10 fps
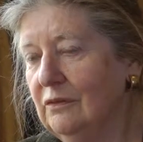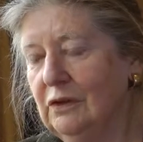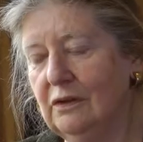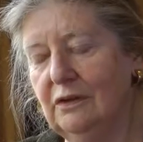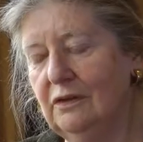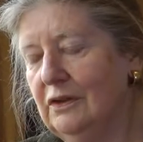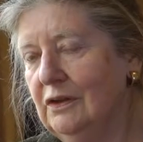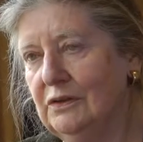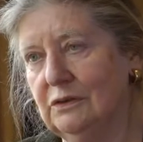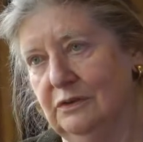you can
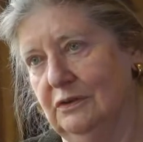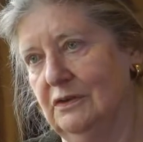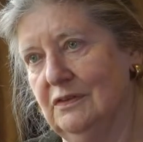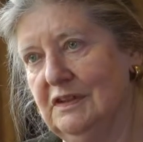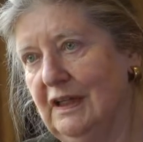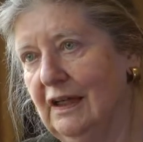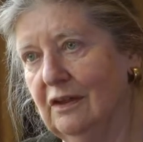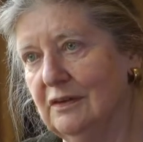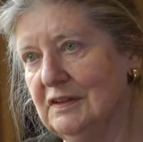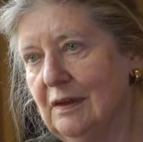use all sorts of TA
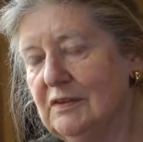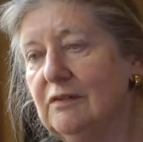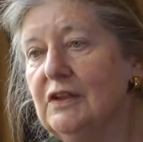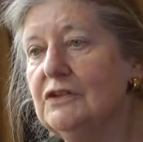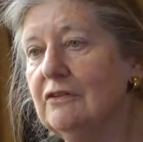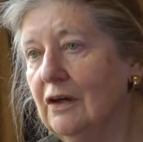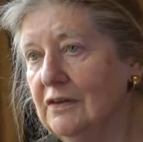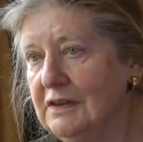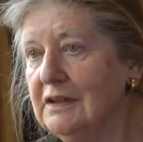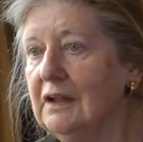concepts. I mean,
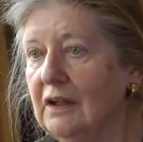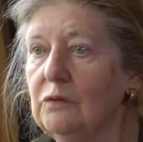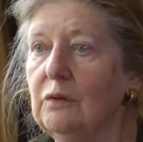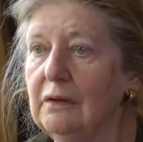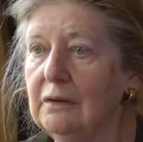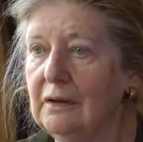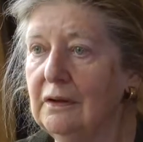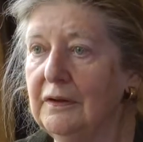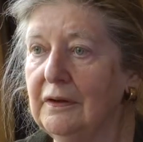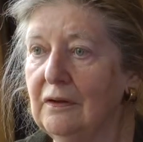strokes is another one
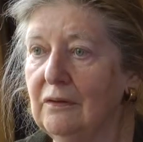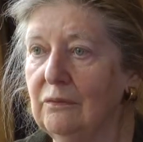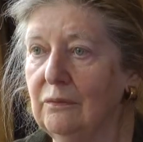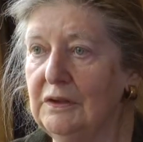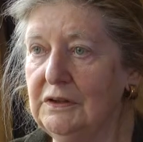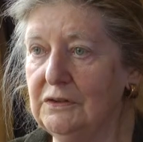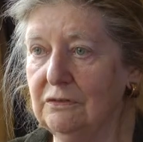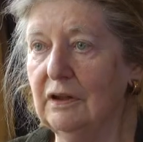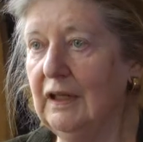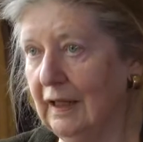which is
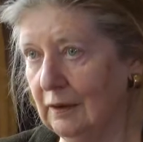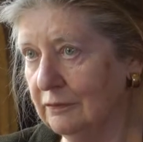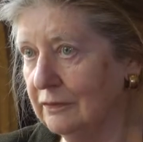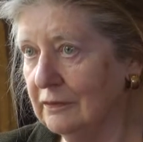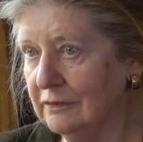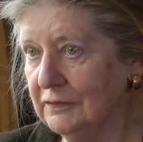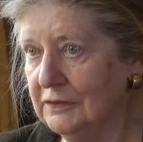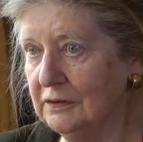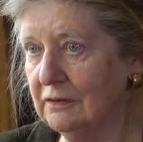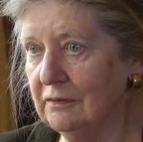really helpful
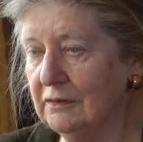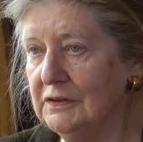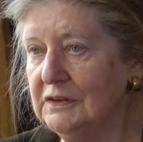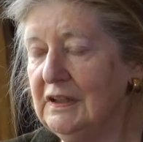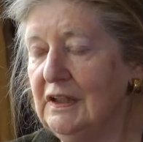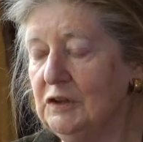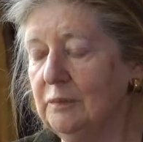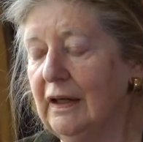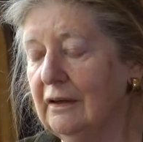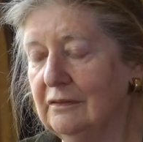to teach
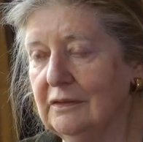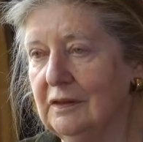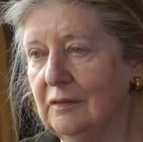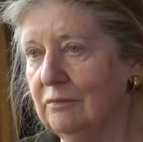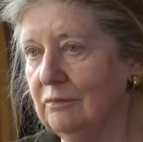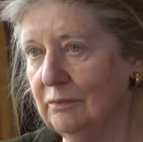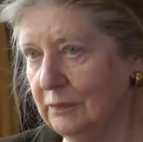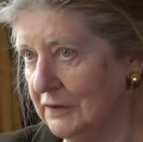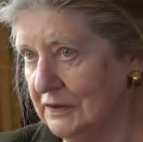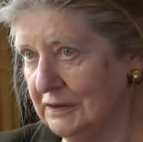about
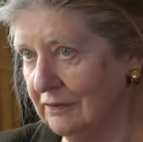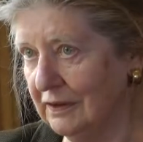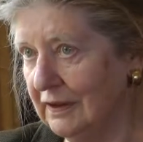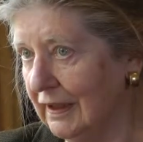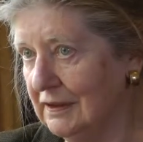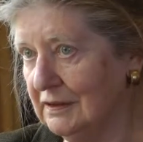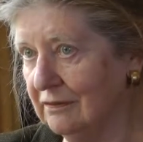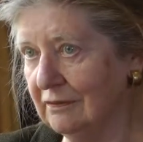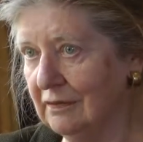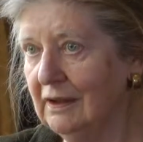positive and
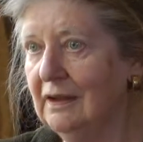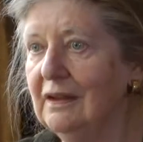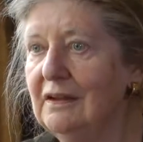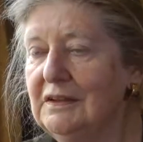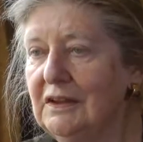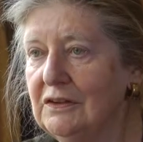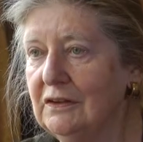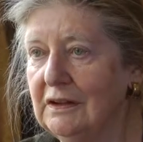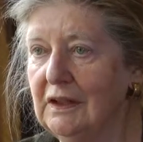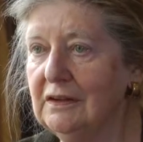negative and
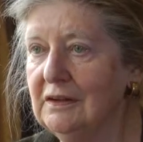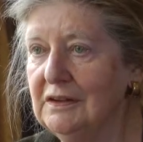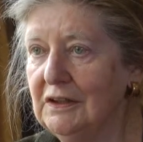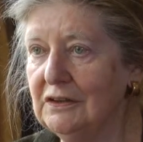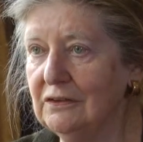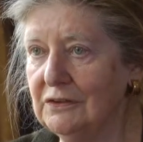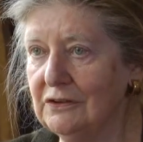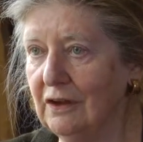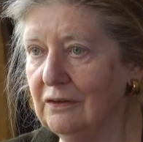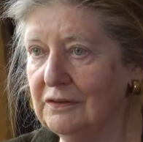conditional and unconditional
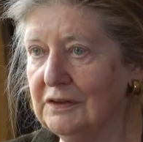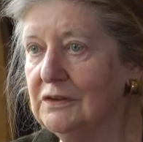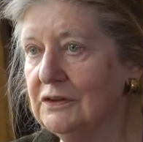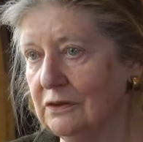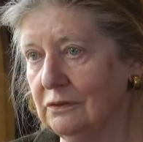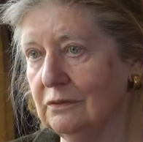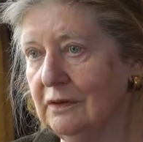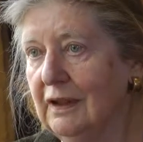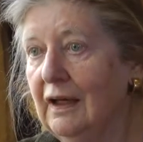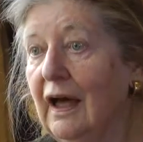strokes in school,
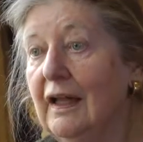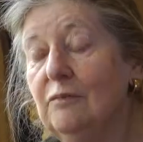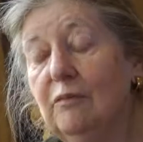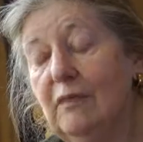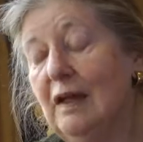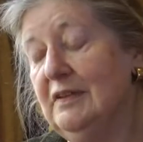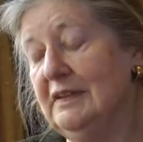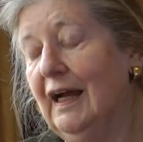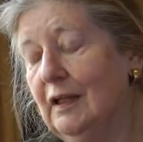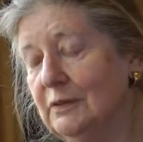and maybe to
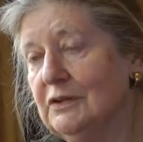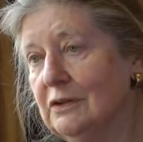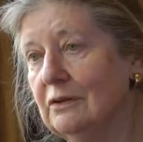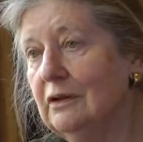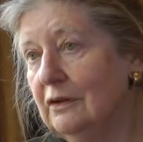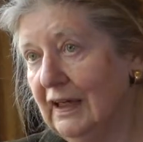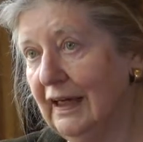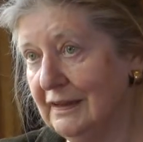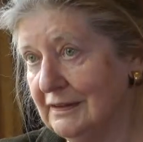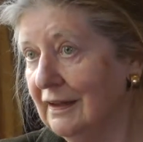help a school look
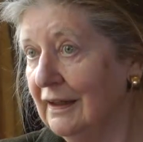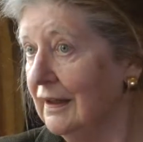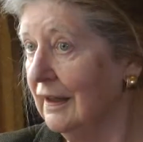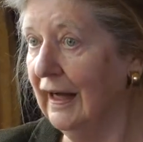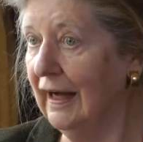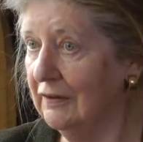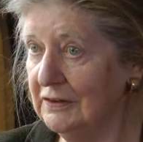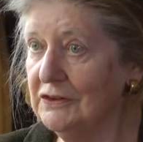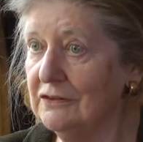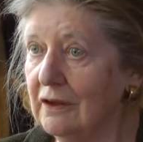at how it
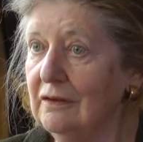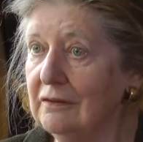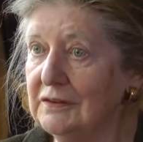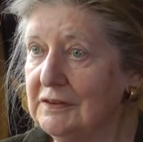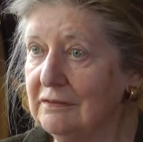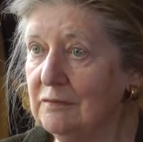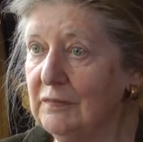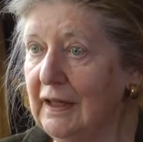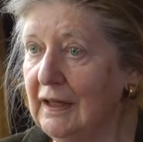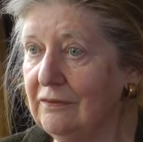strokes different
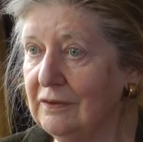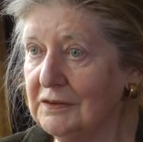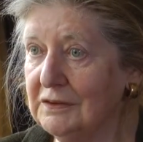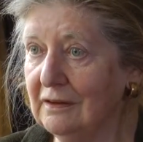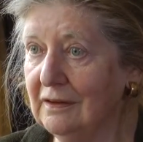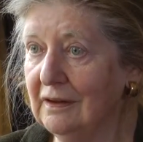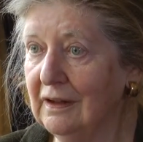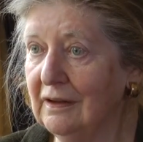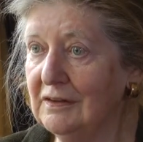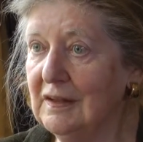behaviours.
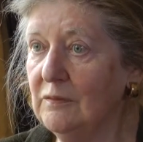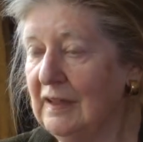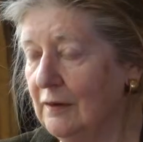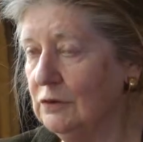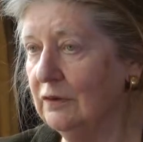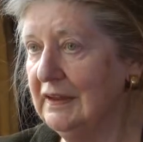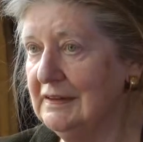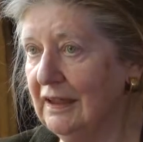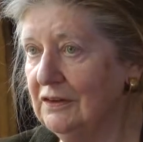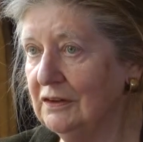And sometimes all the
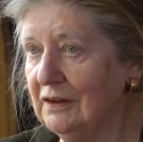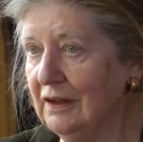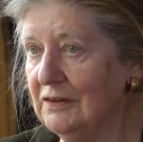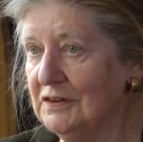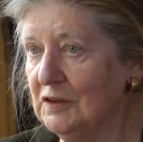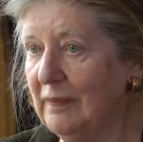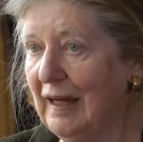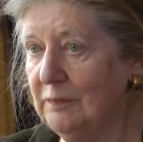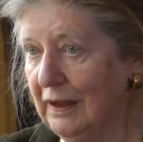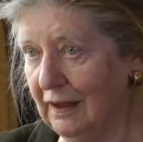attention goes to the
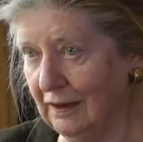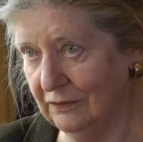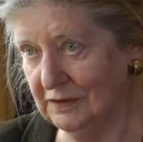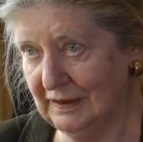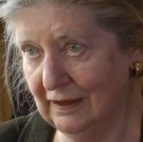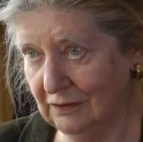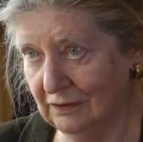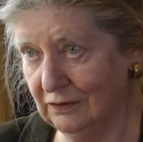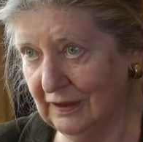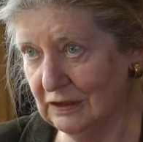bad behaviours. How
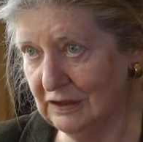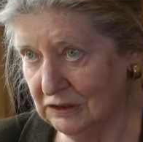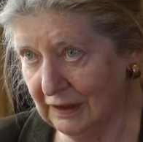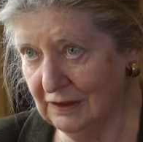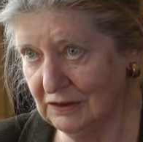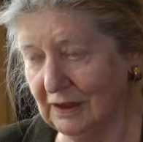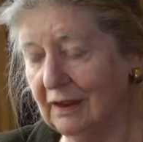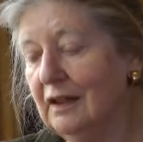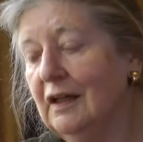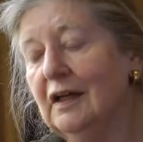can you actually change that
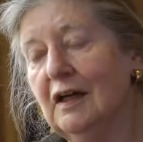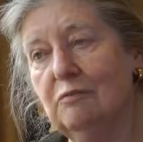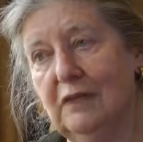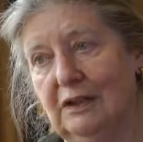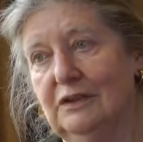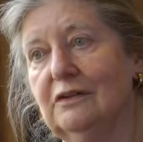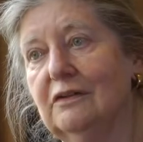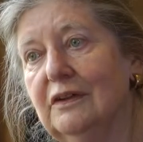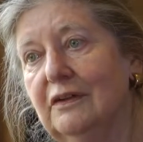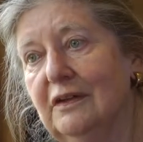and make
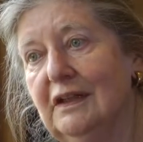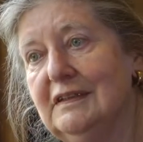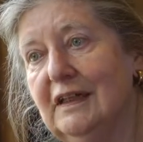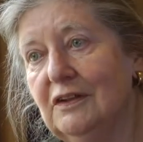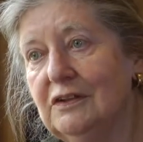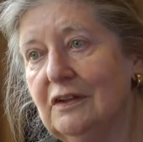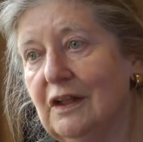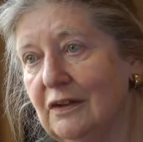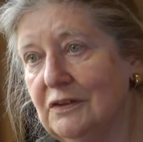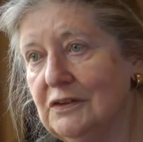sure that the attention
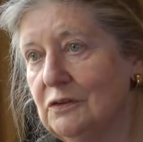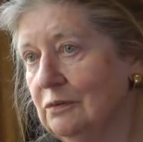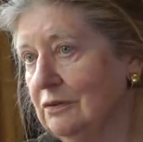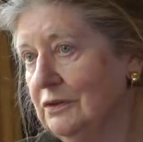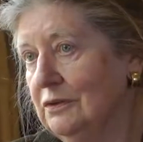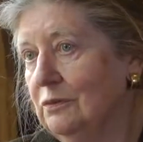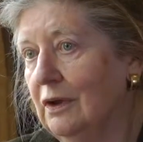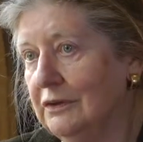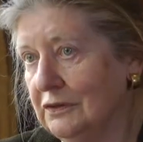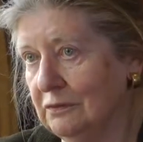goes to
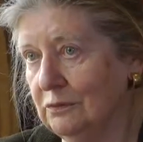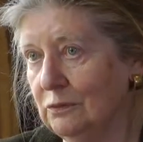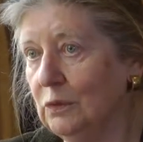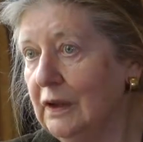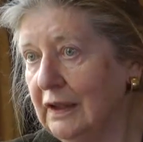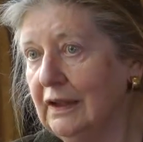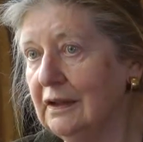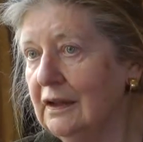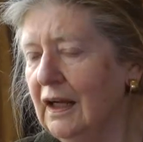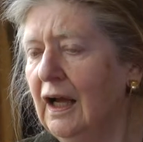what's
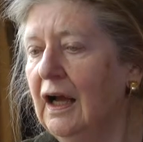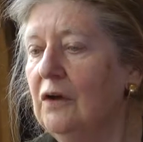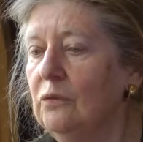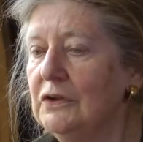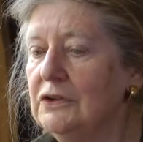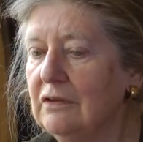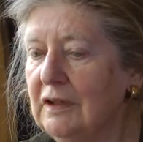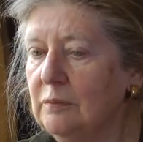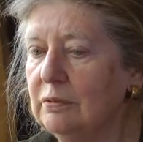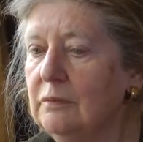working and what's
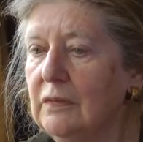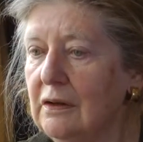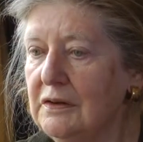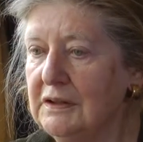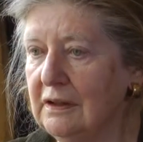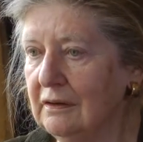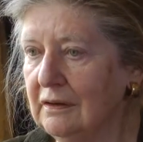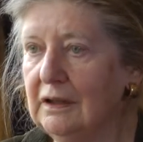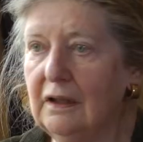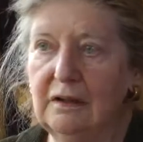really promoting
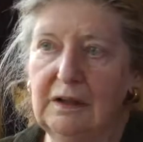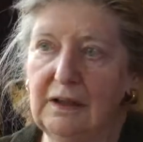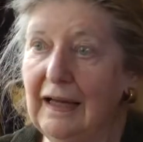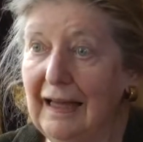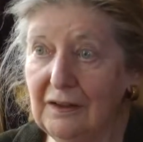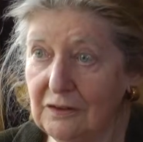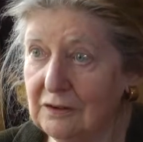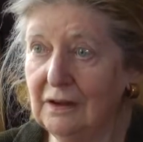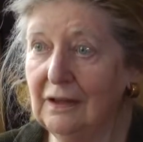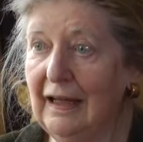learning and
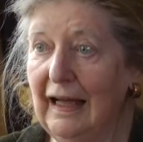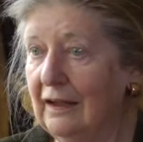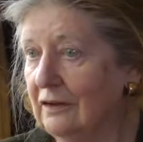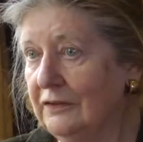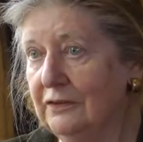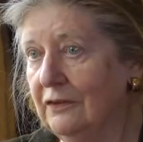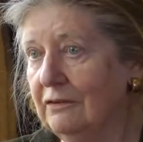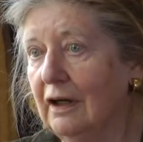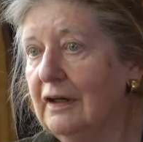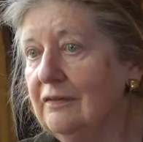health and
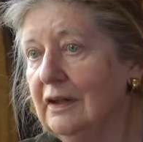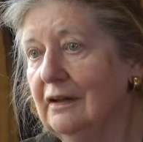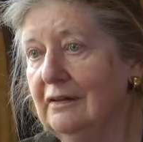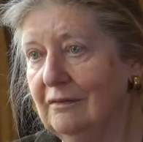thriving